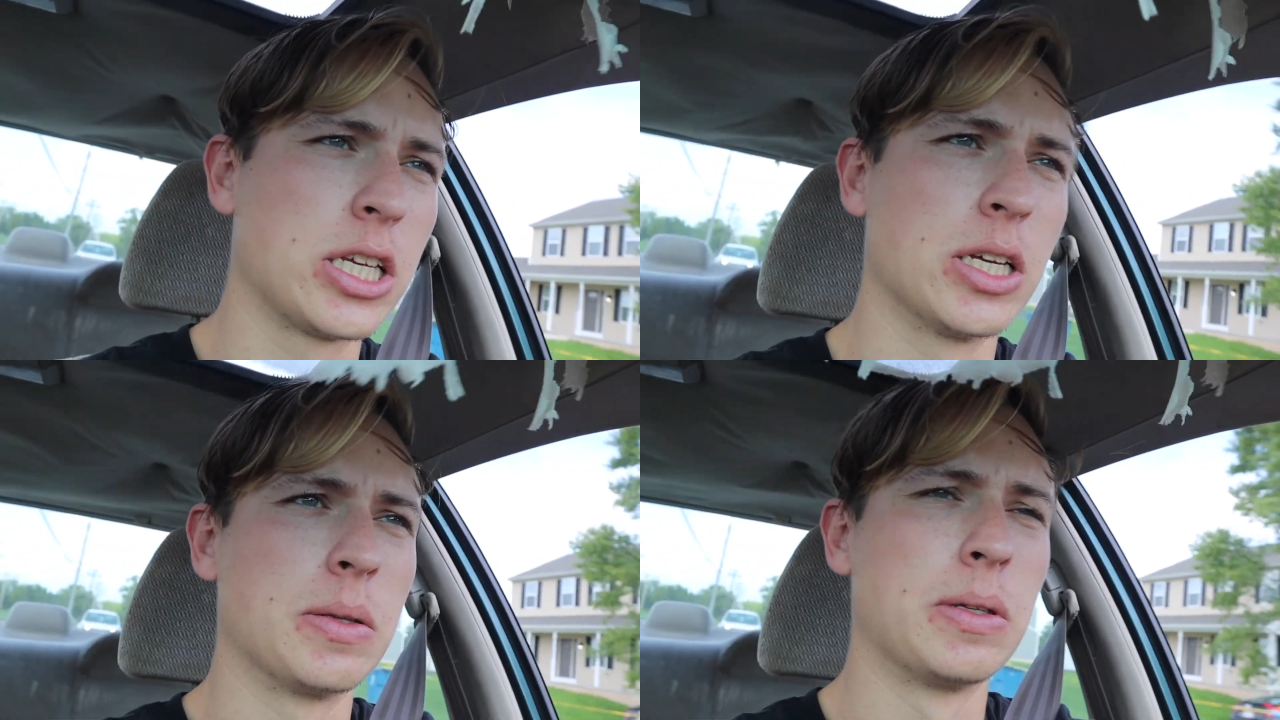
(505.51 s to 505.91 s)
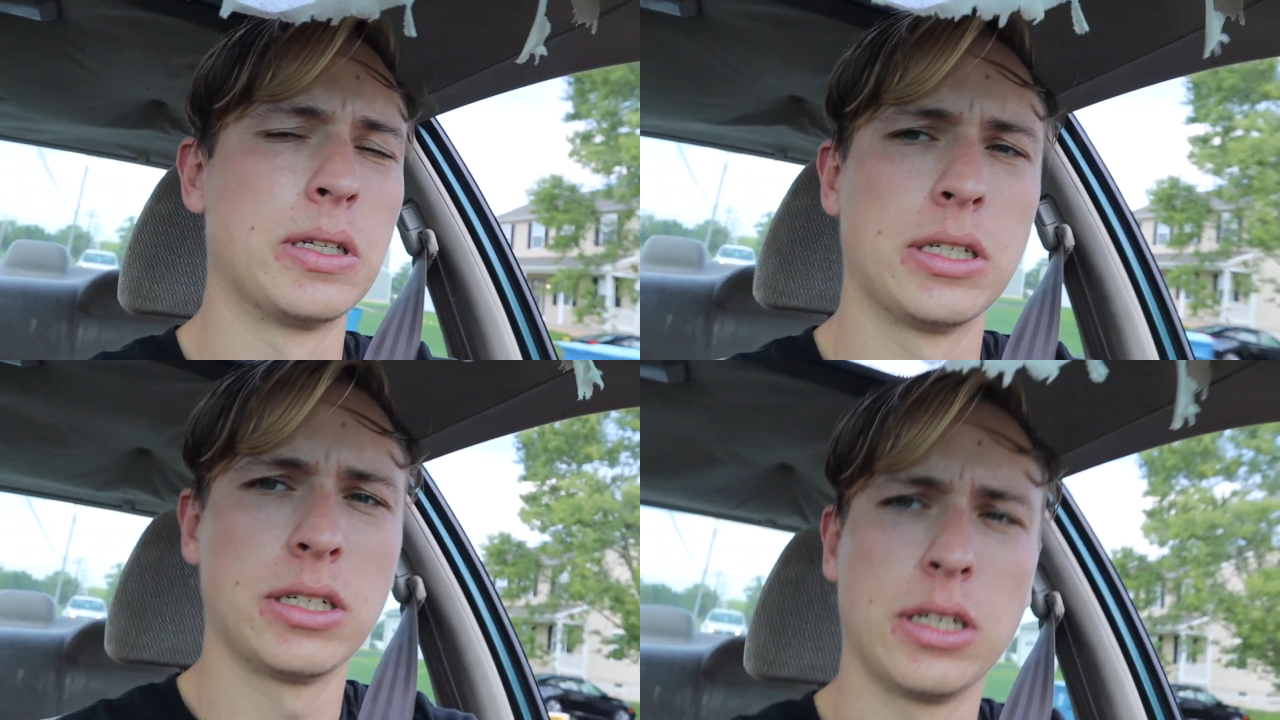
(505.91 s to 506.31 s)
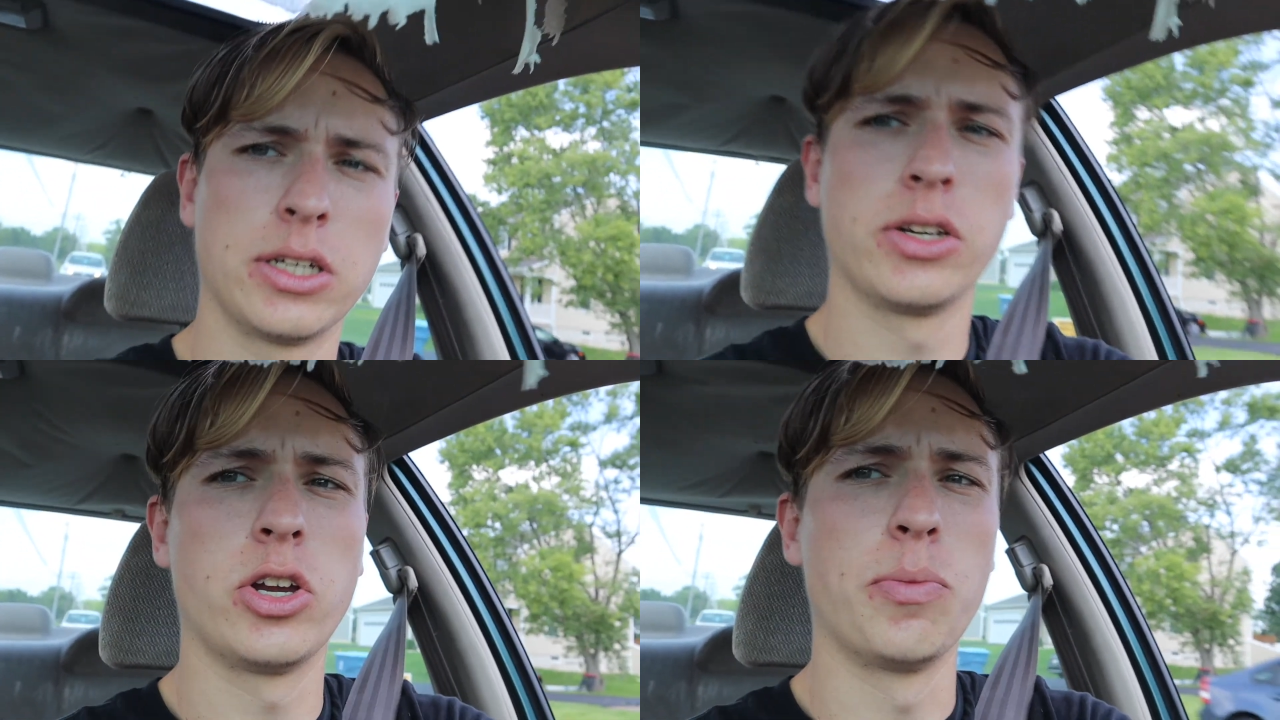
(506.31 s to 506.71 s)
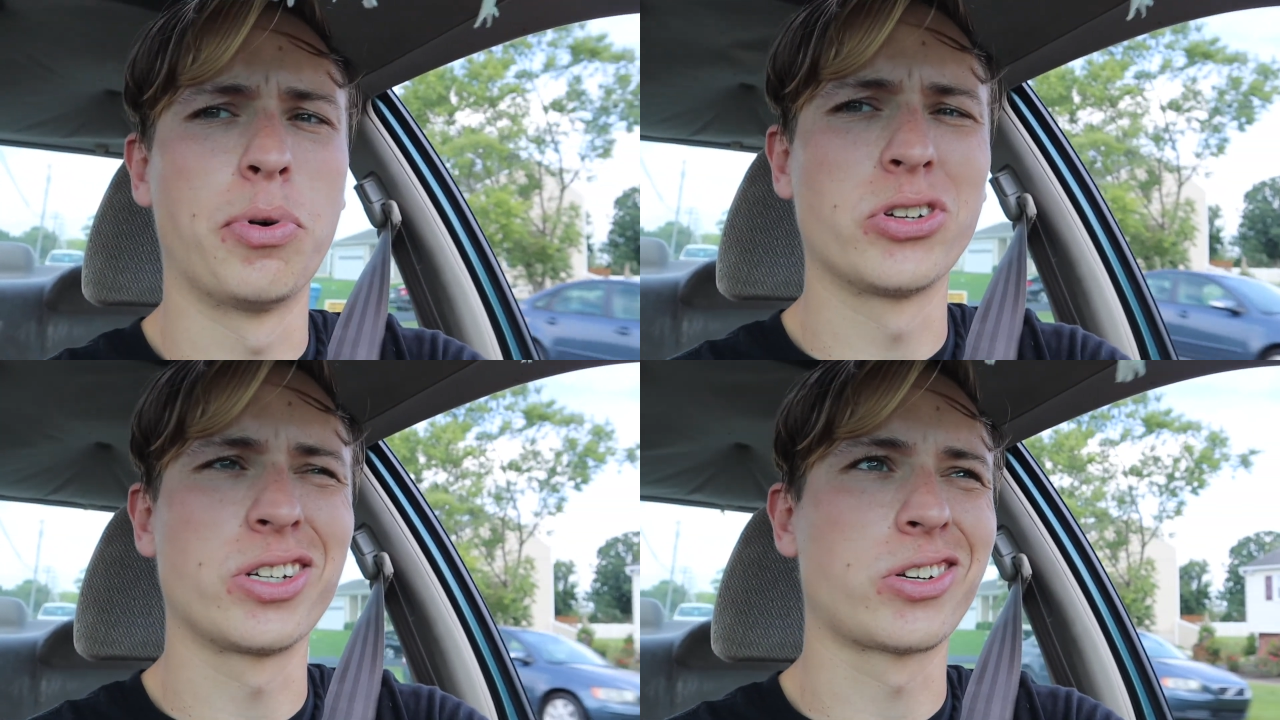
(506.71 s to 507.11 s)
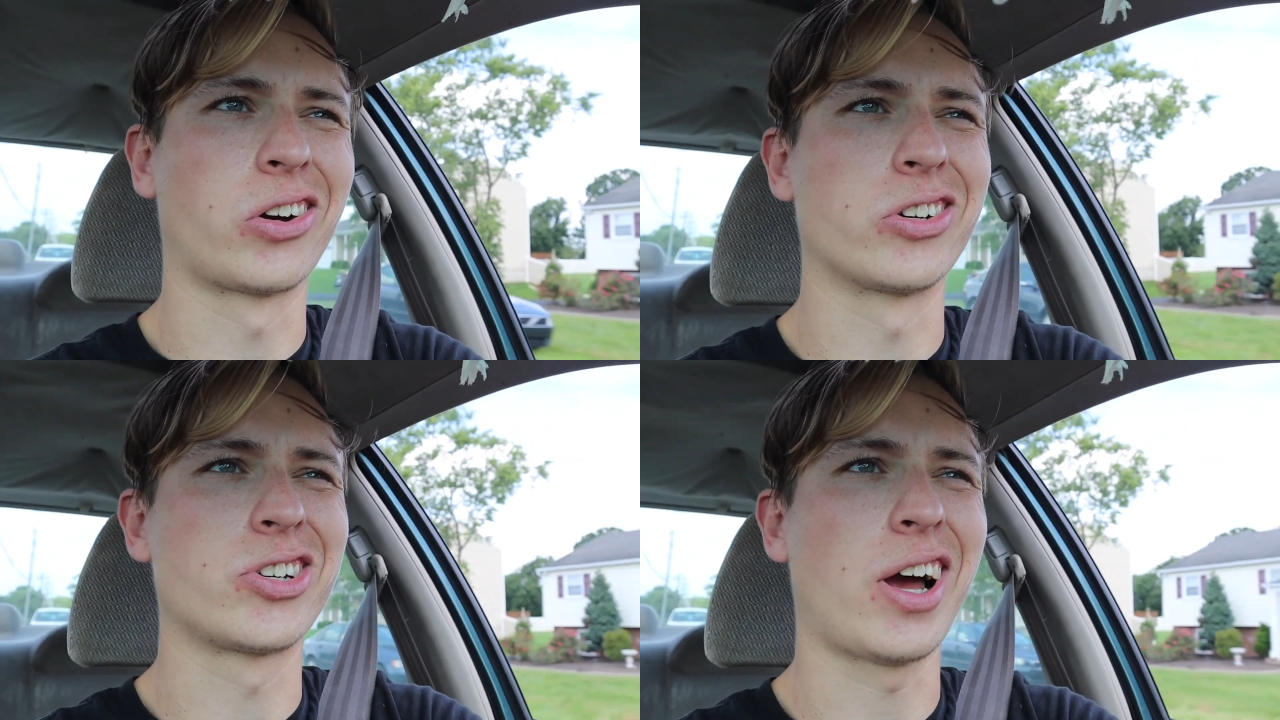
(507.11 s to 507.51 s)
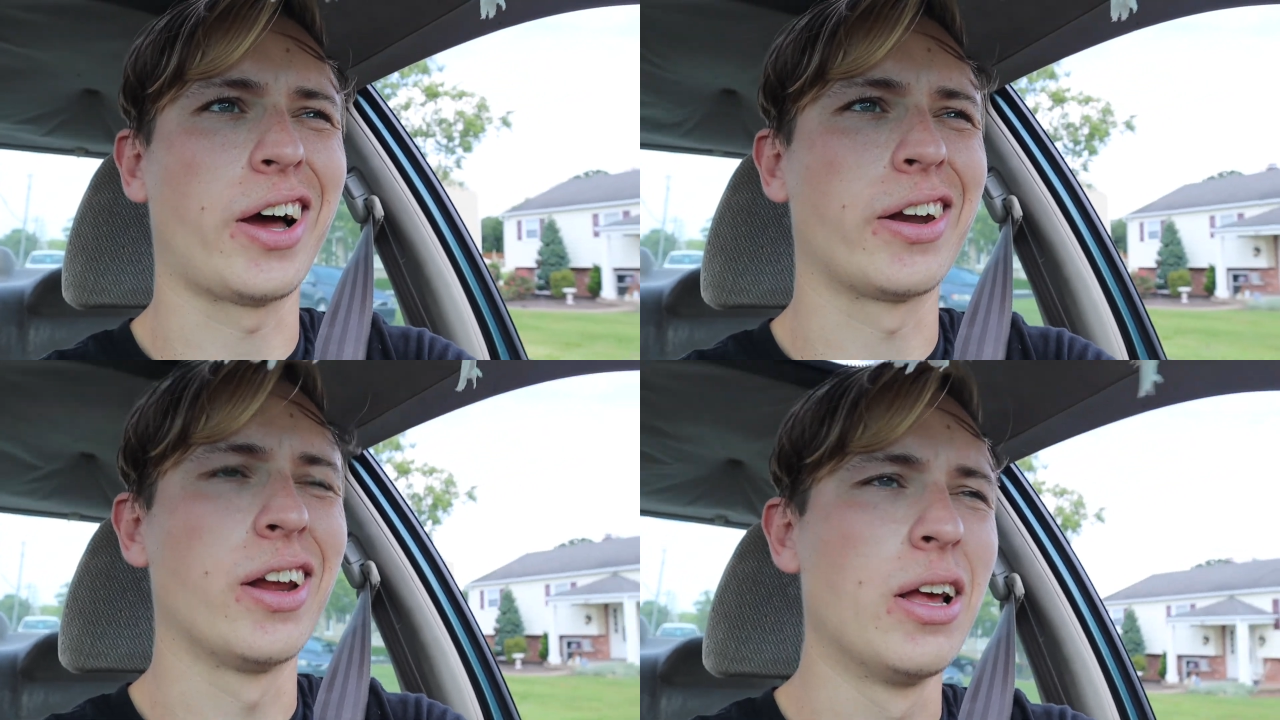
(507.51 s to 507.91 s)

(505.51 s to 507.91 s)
the new bushings aren't shot.